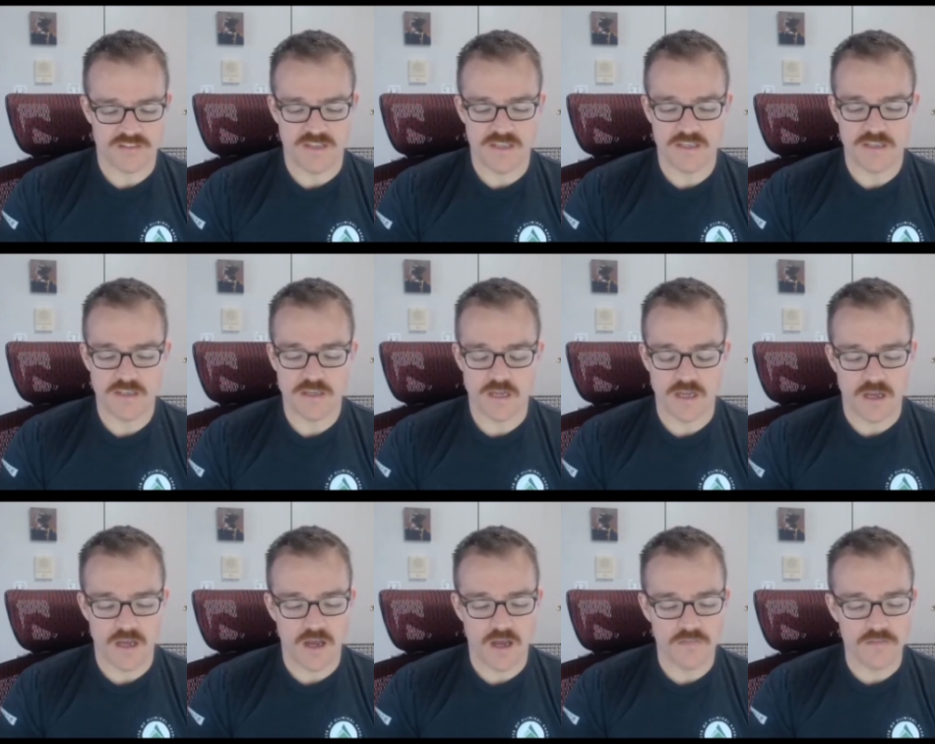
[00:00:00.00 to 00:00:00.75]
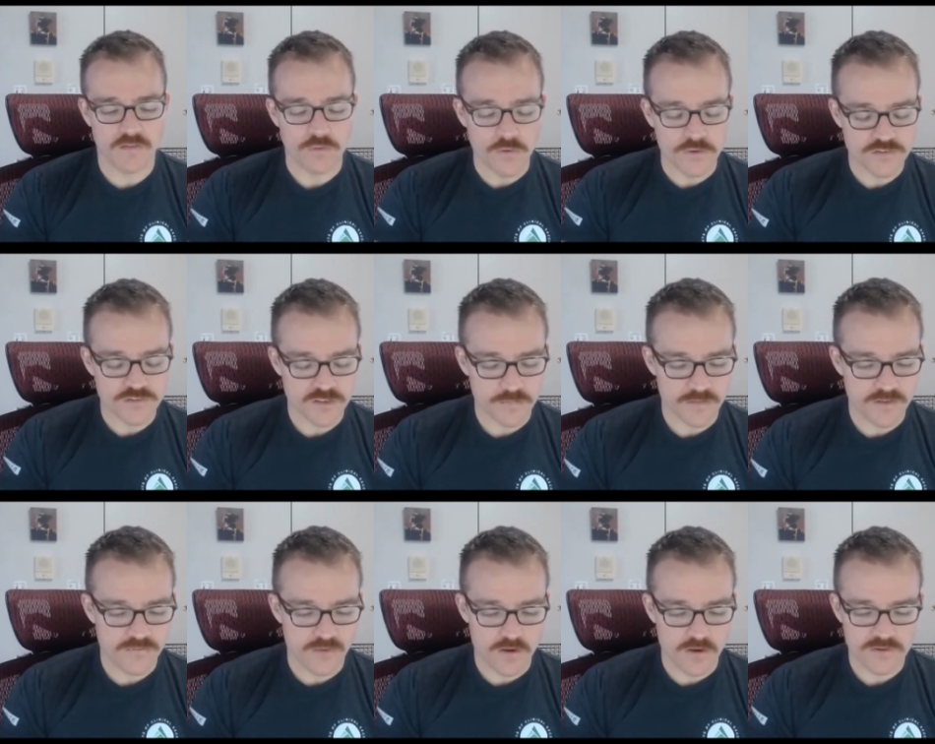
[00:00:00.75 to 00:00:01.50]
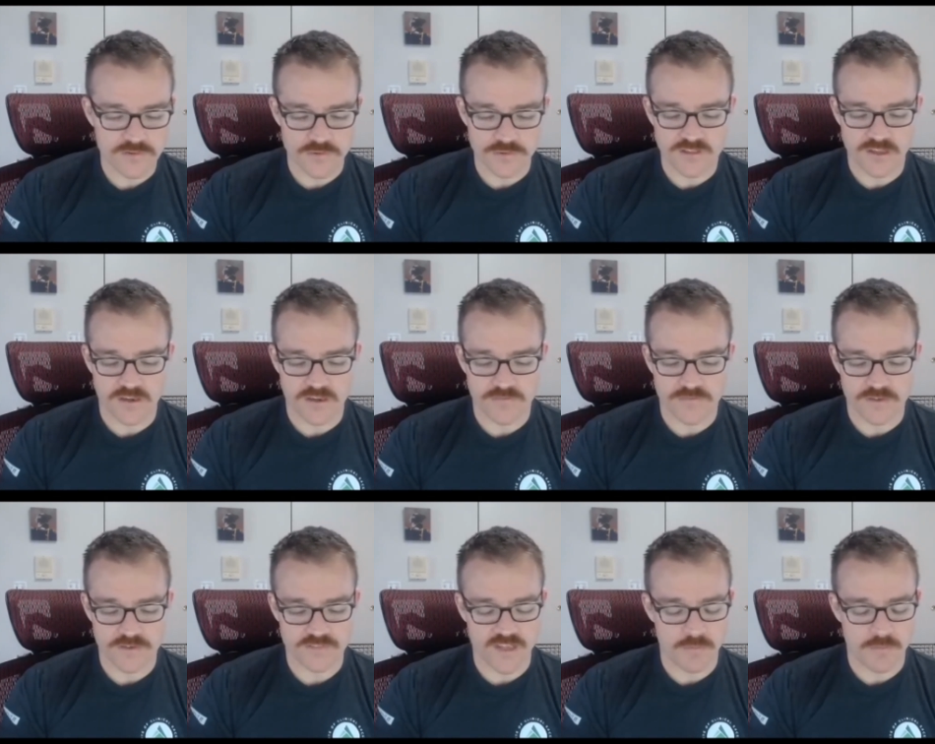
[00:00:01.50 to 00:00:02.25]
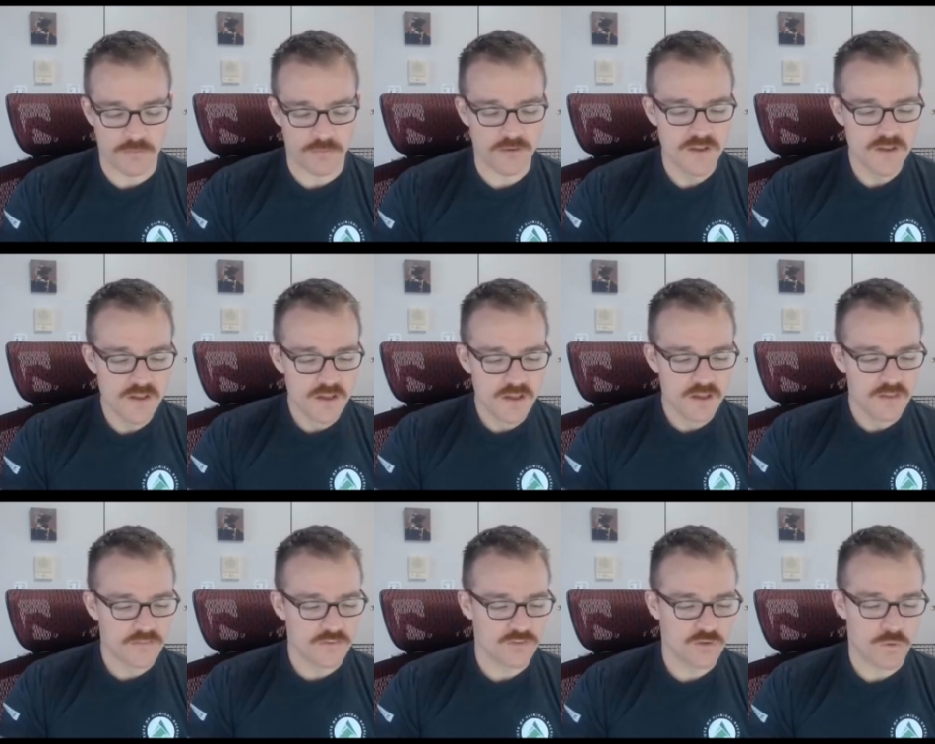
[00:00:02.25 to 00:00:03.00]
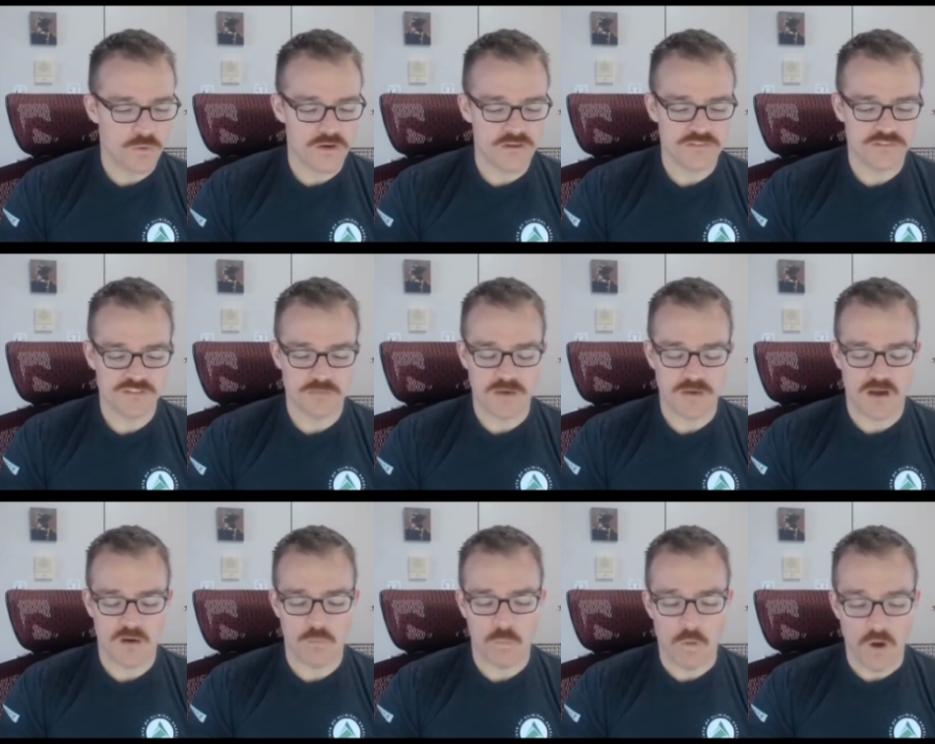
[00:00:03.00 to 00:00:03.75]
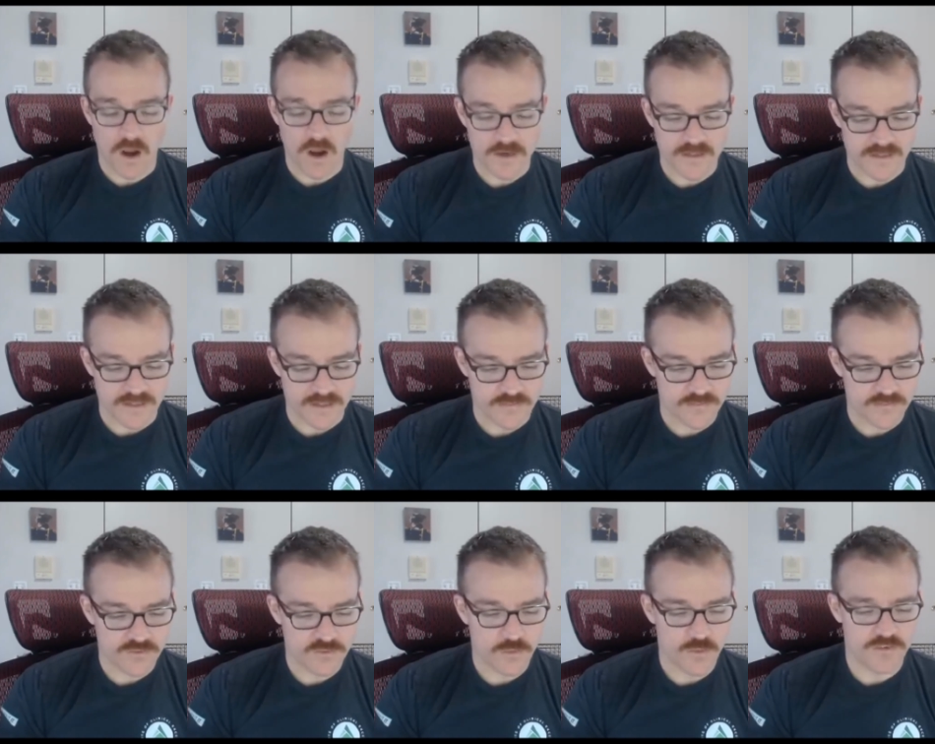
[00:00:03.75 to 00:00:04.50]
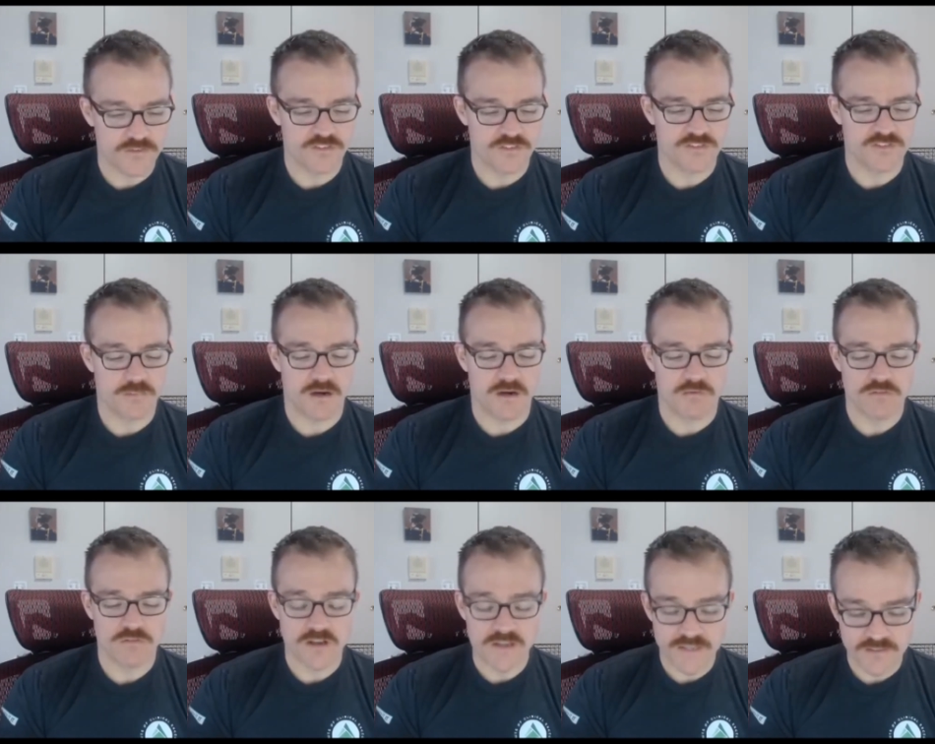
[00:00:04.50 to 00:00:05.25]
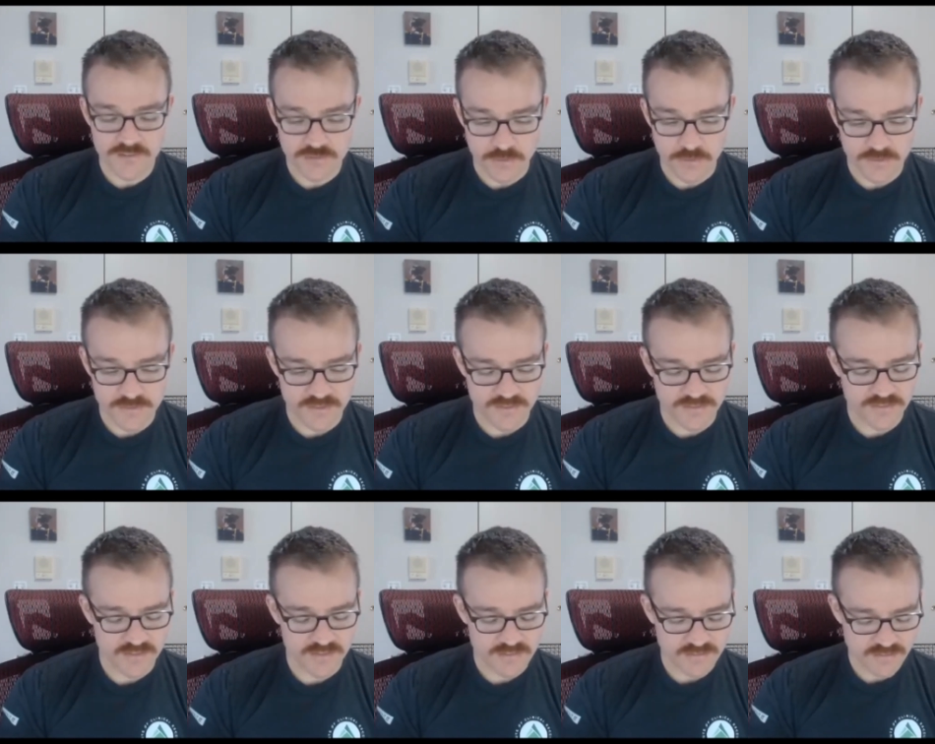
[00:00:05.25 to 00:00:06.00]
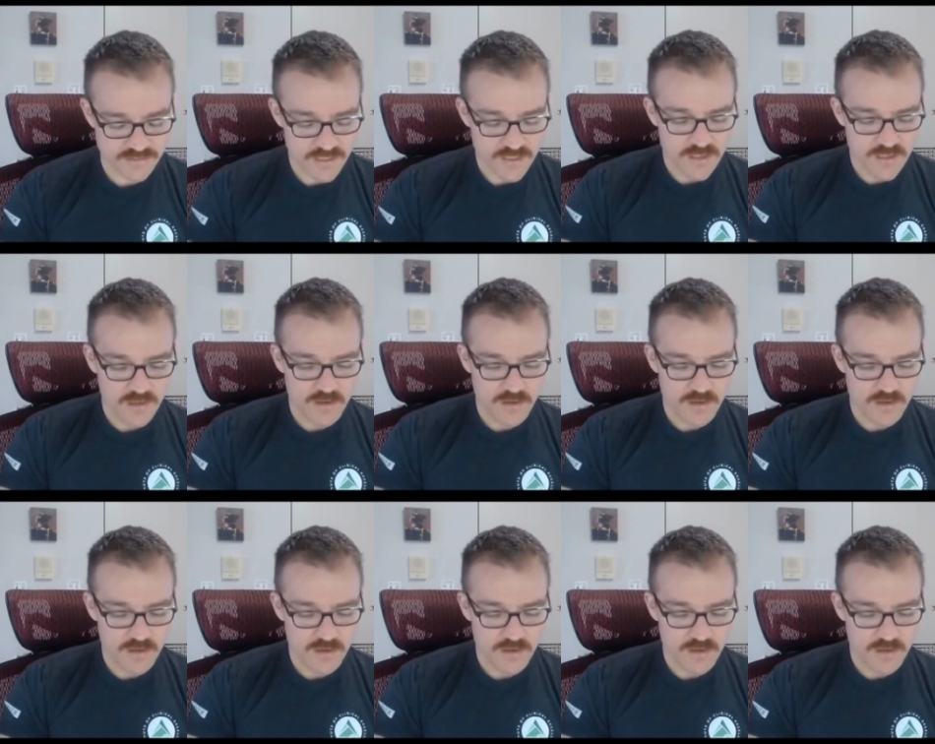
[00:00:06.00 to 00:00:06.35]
Like uh, on the lower extremity functional scale, for example, there's questions about walking, there's questions about running a short distance,